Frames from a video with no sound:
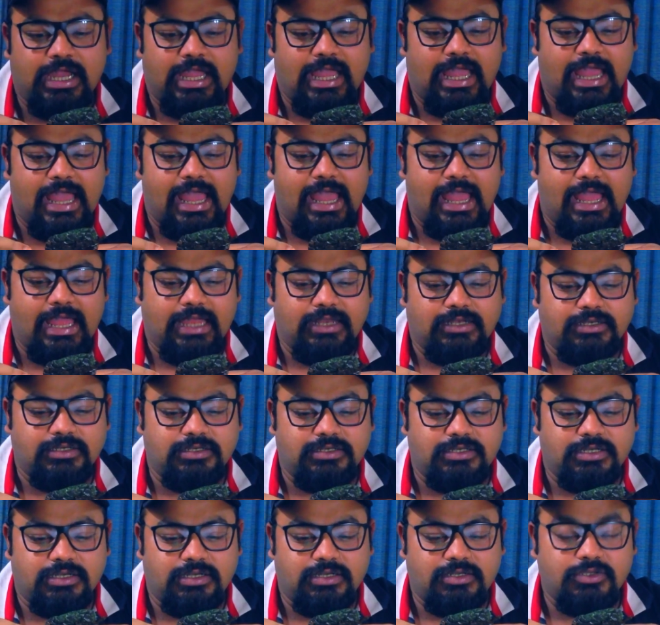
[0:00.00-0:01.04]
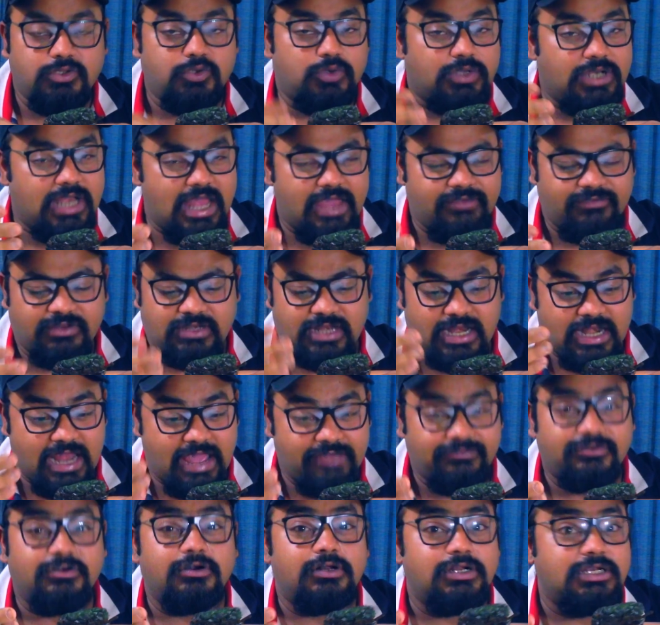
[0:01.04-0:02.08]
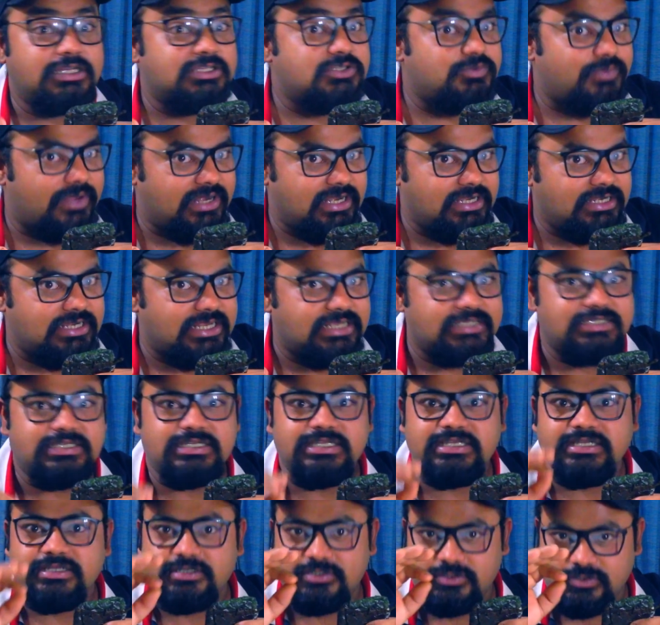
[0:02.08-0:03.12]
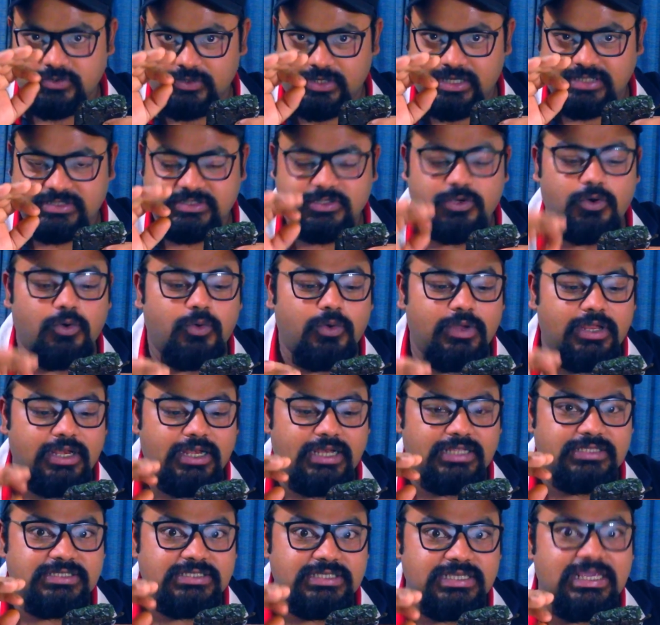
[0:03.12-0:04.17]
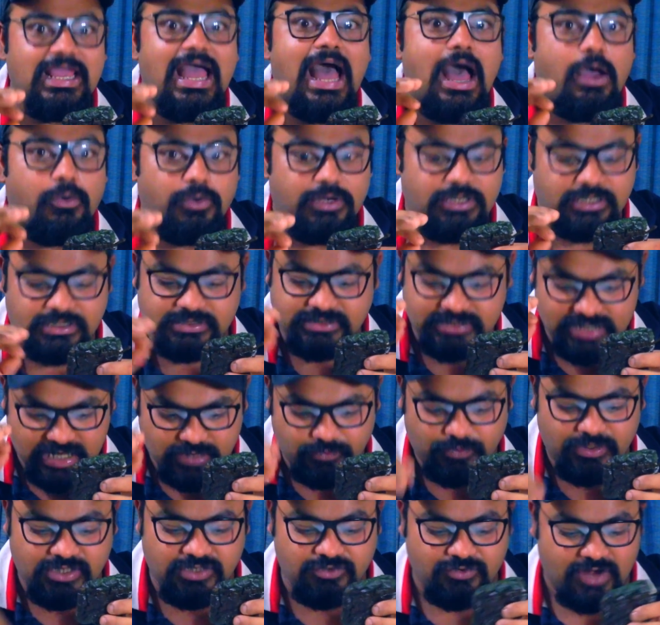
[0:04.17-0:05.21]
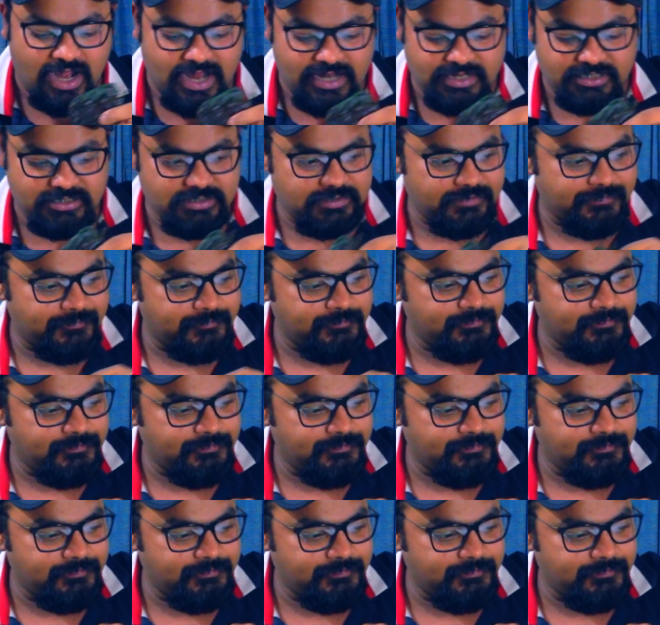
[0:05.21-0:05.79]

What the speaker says: and you can have it. And I've heard it's very tasty. So let's go, let's see how it is and we'll try it.